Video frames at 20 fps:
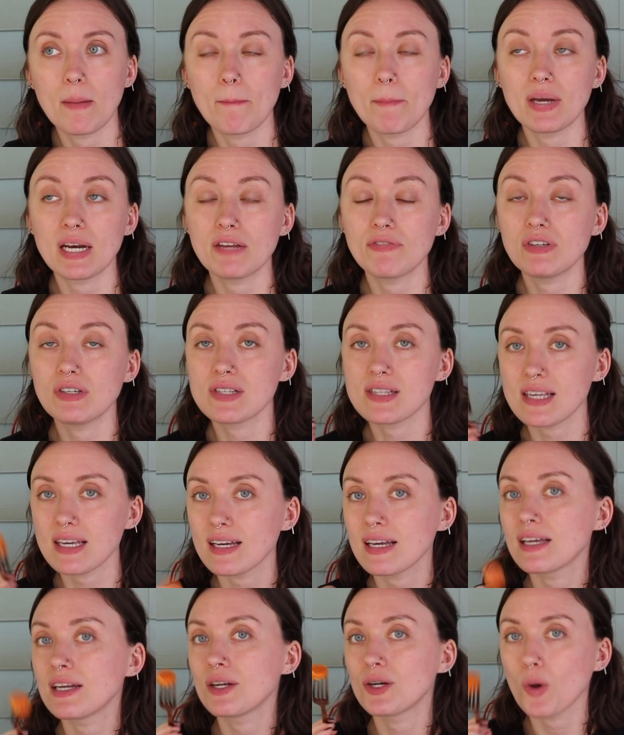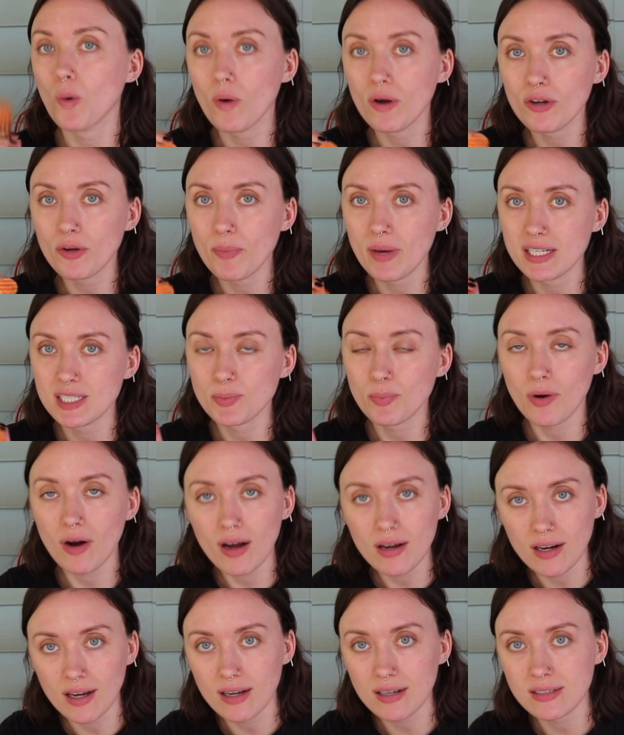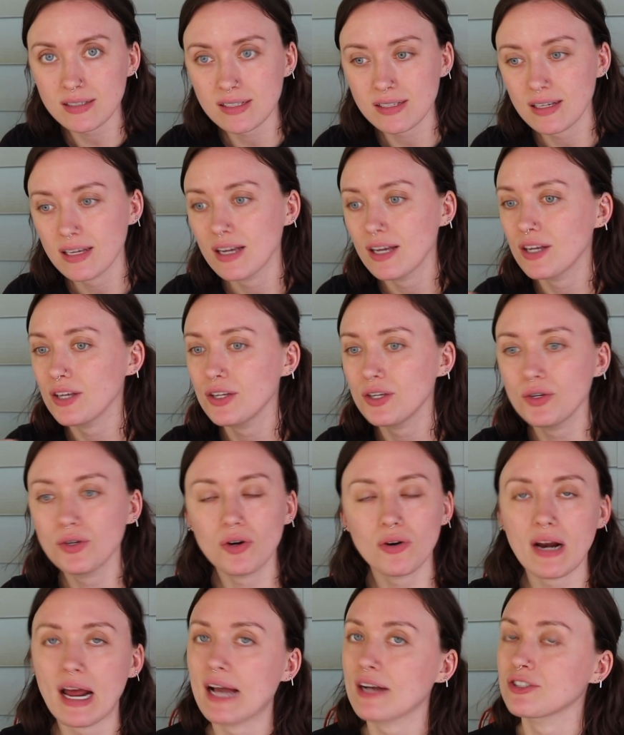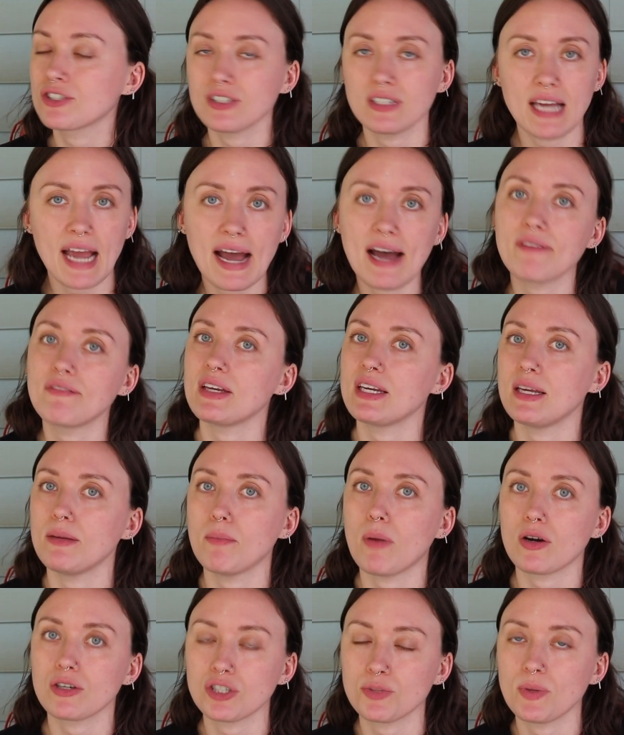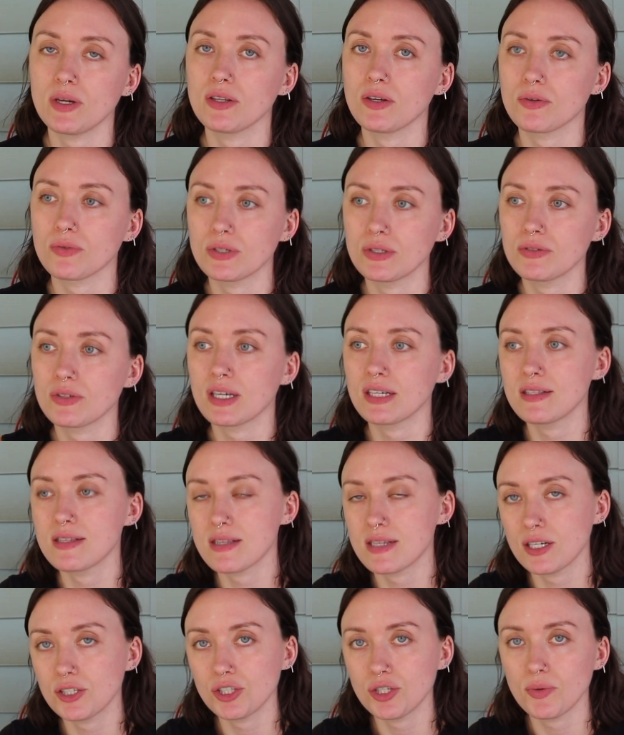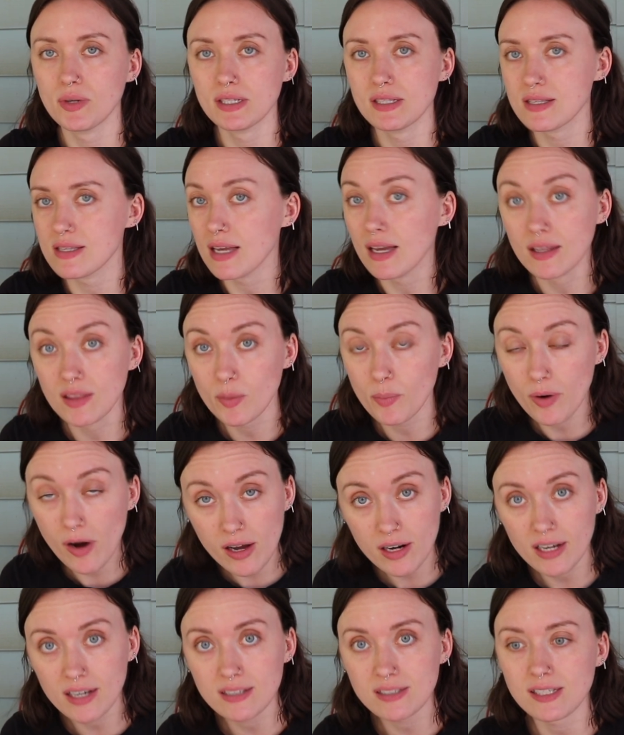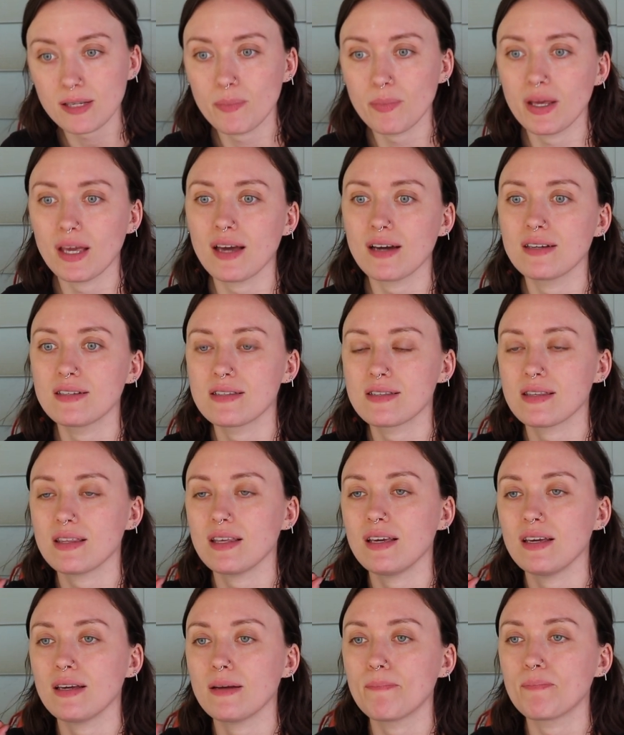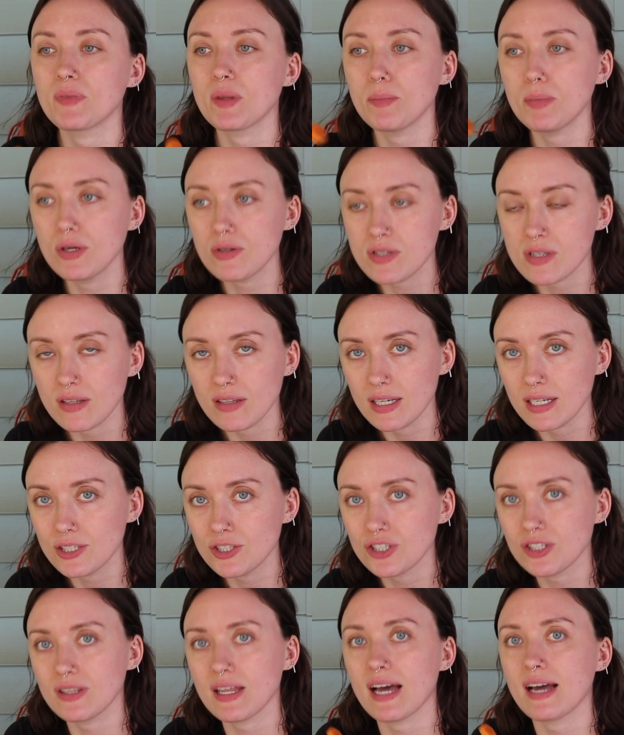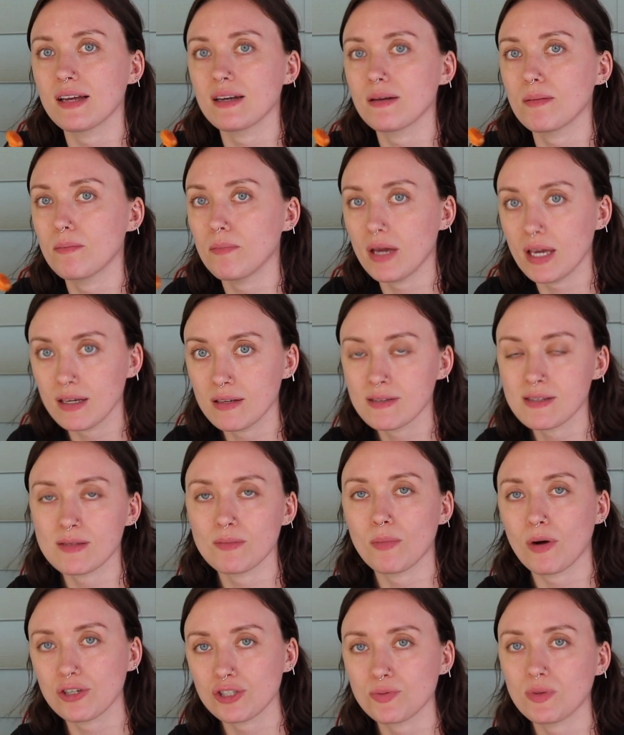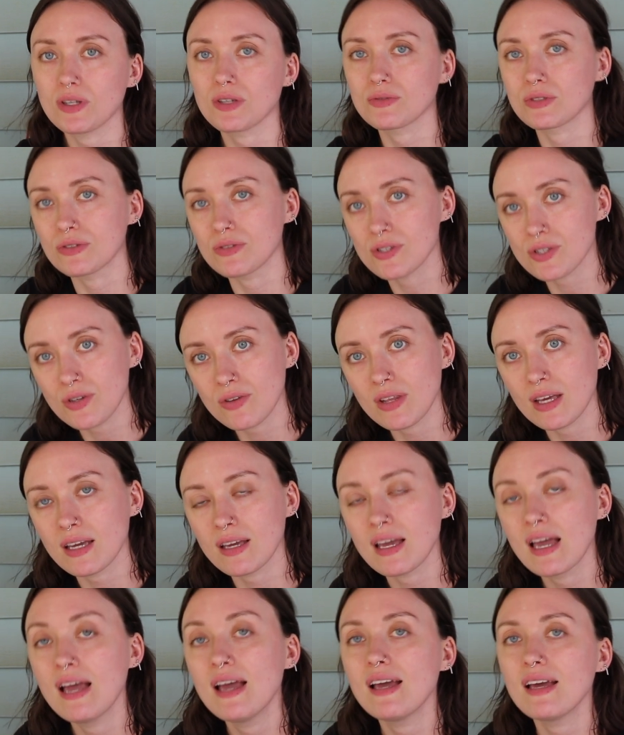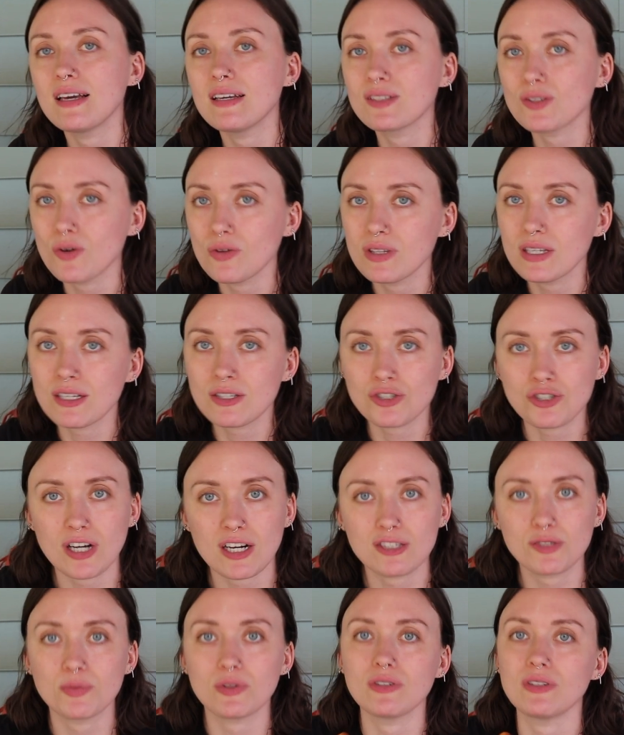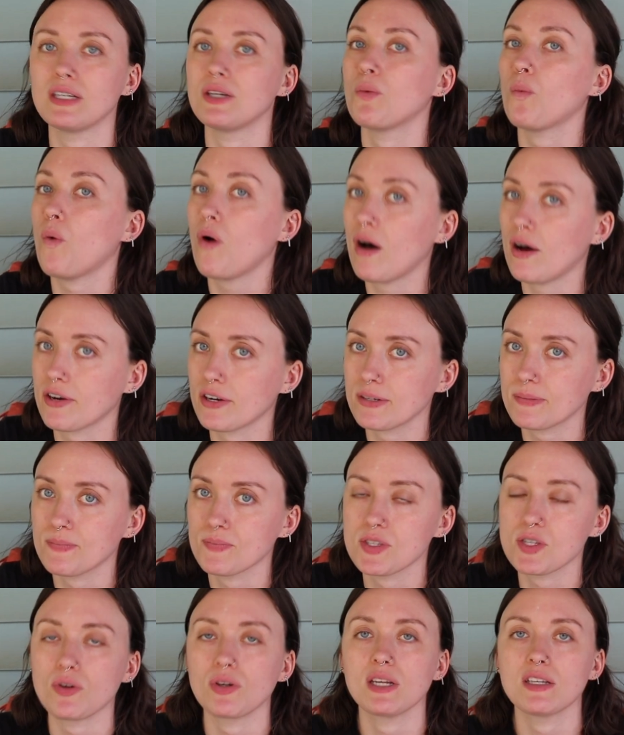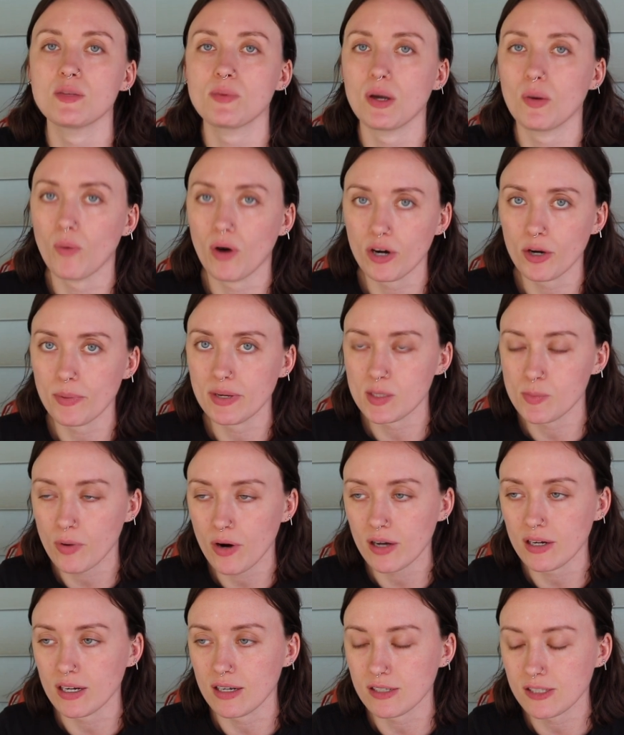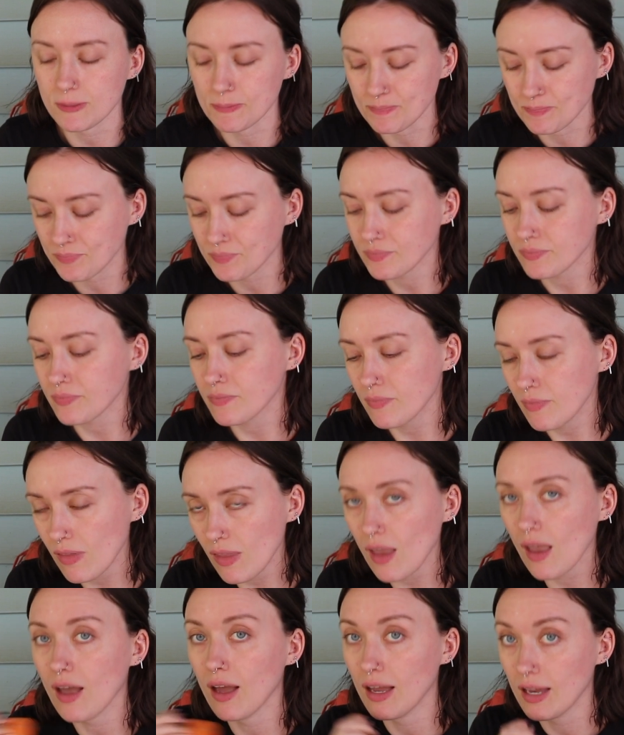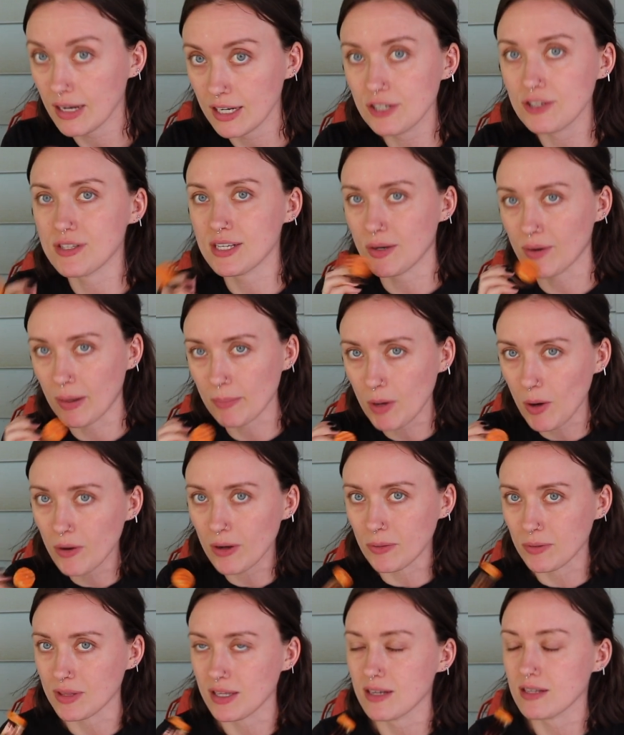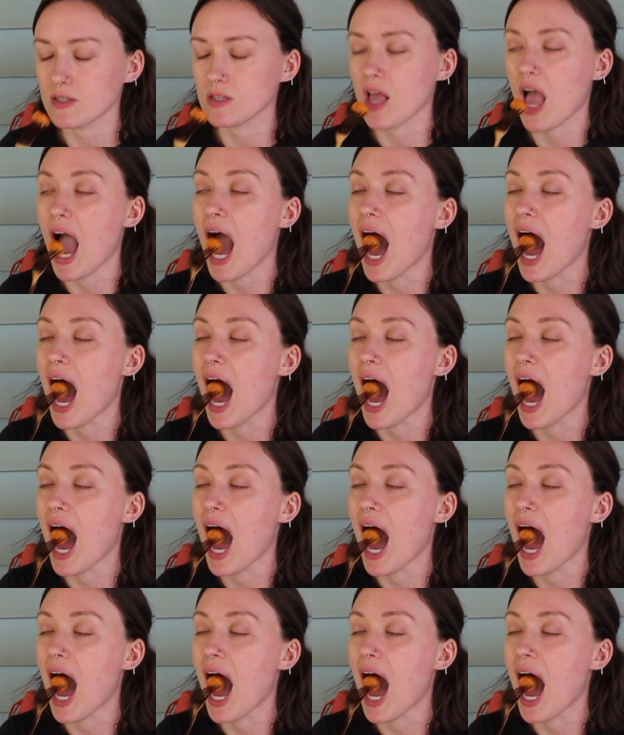But if you see it in an oil-based product, you don't actually have any marshmallow root constituents in the product, because the mucilage that makes marshmallow root soothing is only extractable in water. So it needs to be a water-based product. You see where I'm going with this.